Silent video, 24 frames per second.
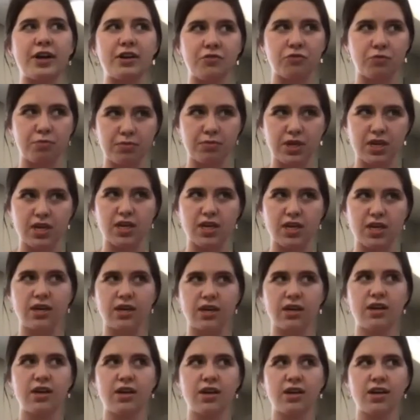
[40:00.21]
of me,
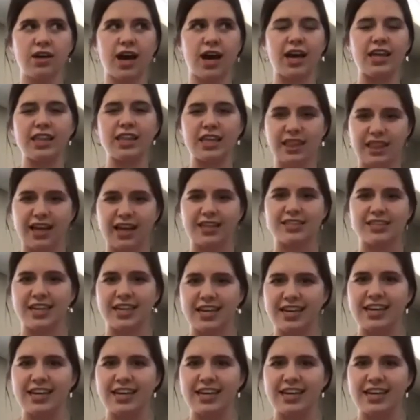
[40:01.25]
I think that's like